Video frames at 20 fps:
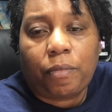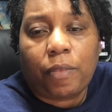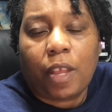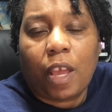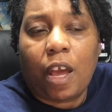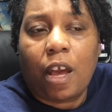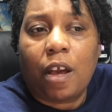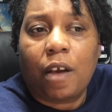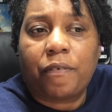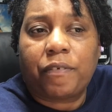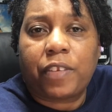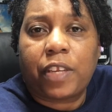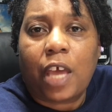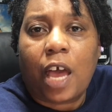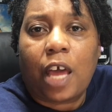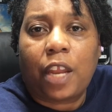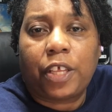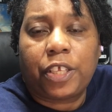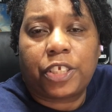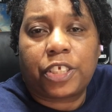of
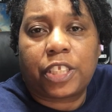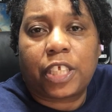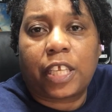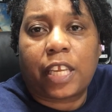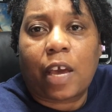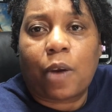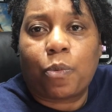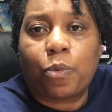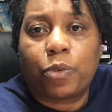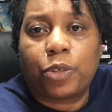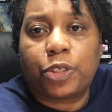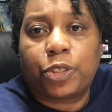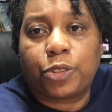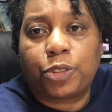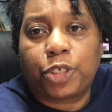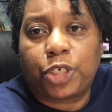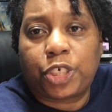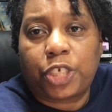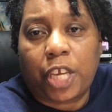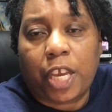knowledge that I want to
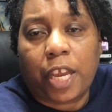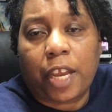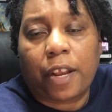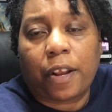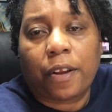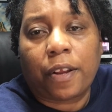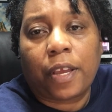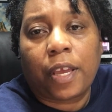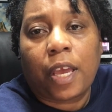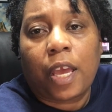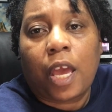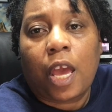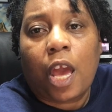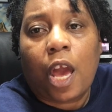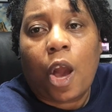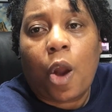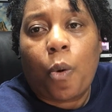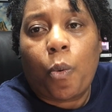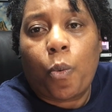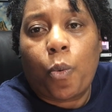share
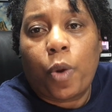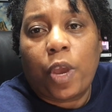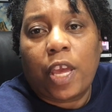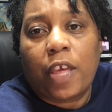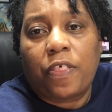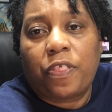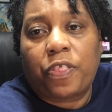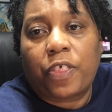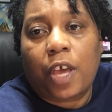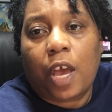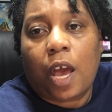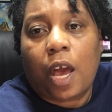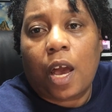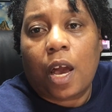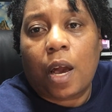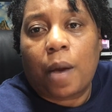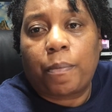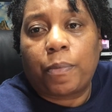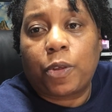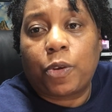with
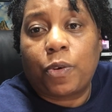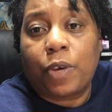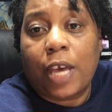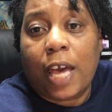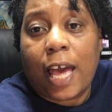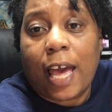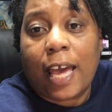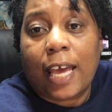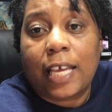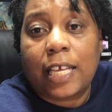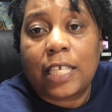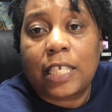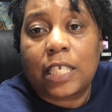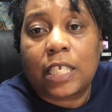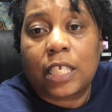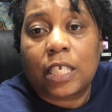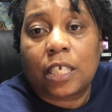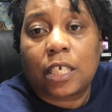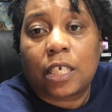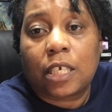you guys
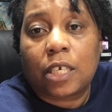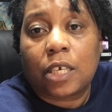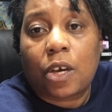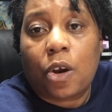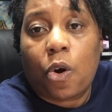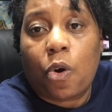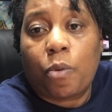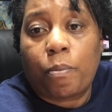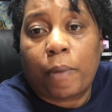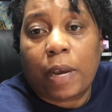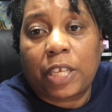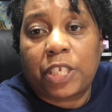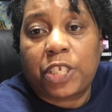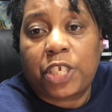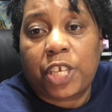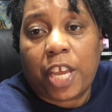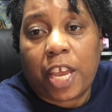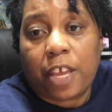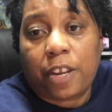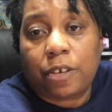on my
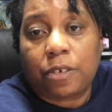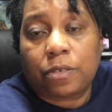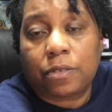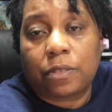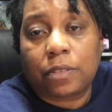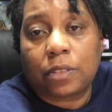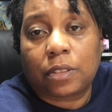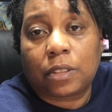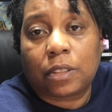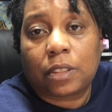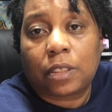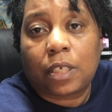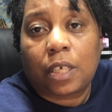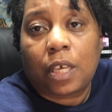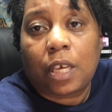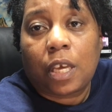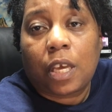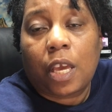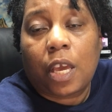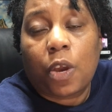channel
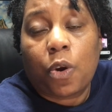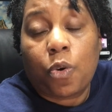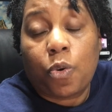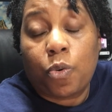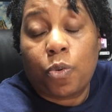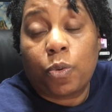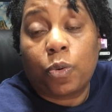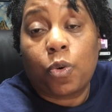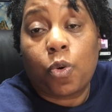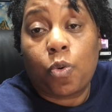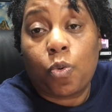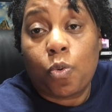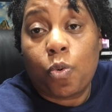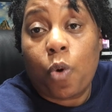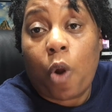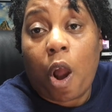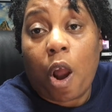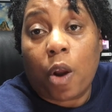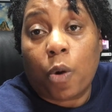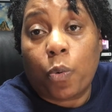who
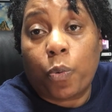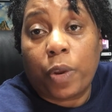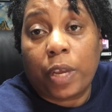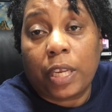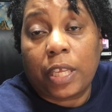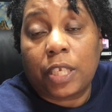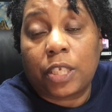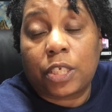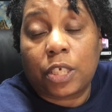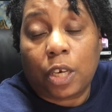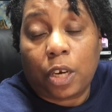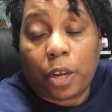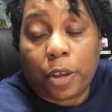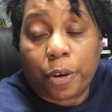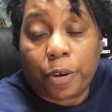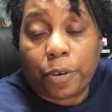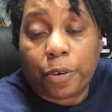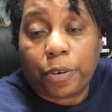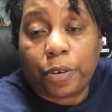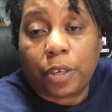are willing to
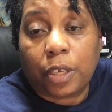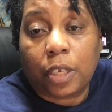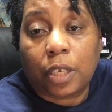learn.